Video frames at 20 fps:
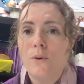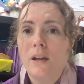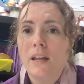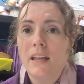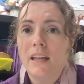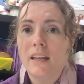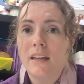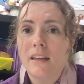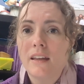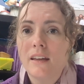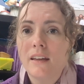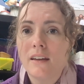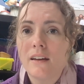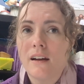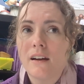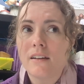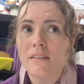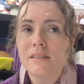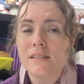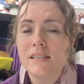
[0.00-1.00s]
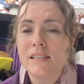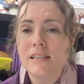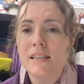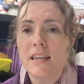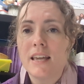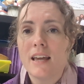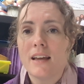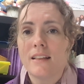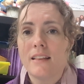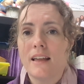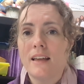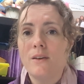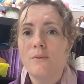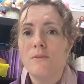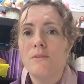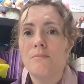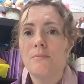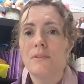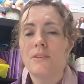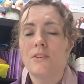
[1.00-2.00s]
In our CKLA,
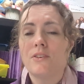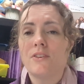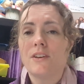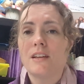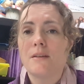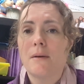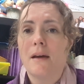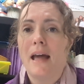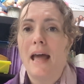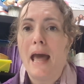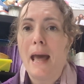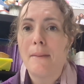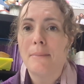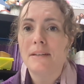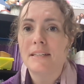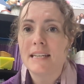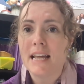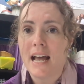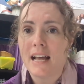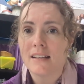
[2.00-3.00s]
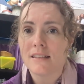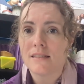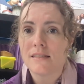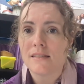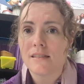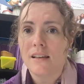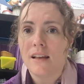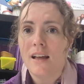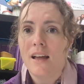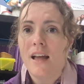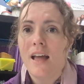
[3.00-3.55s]
we've been learning about habitats